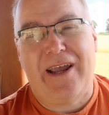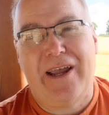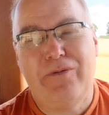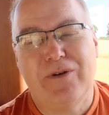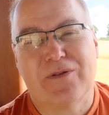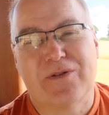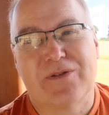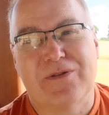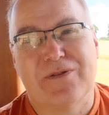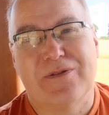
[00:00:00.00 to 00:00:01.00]
he
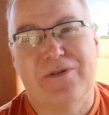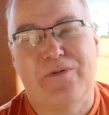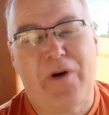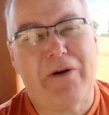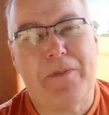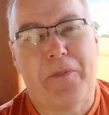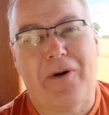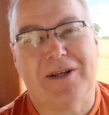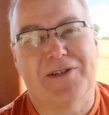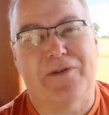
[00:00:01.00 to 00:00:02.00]
was very
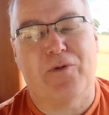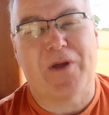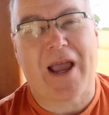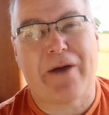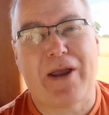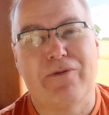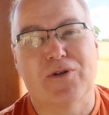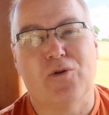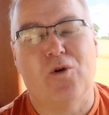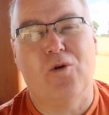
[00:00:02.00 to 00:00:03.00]
impressive with how he was